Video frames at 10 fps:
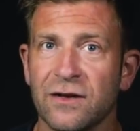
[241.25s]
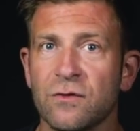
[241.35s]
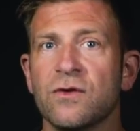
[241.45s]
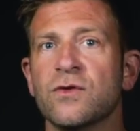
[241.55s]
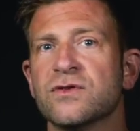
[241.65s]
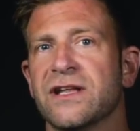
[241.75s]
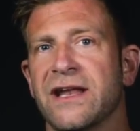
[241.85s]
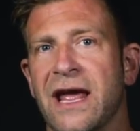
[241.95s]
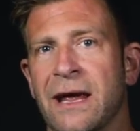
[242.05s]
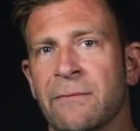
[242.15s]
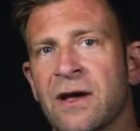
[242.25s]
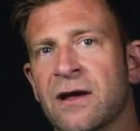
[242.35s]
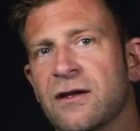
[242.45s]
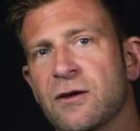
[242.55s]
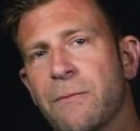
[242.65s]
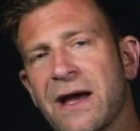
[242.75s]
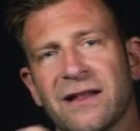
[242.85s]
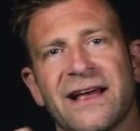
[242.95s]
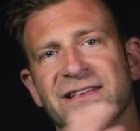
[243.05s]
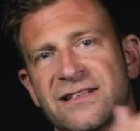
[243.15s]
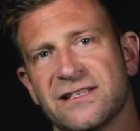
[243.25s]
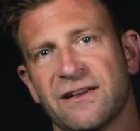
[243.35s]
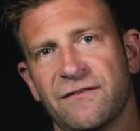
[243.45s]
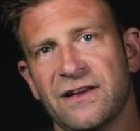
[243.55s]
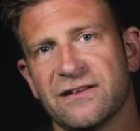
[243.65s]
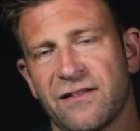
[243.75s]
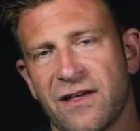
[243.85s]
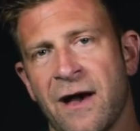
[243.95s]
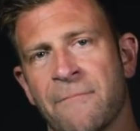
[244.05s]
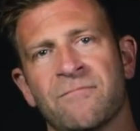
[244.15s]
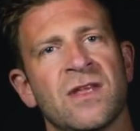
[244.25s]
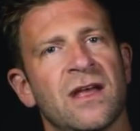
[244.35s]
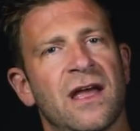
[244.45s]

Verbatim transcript: You use the name, you pay a licensing fee to them,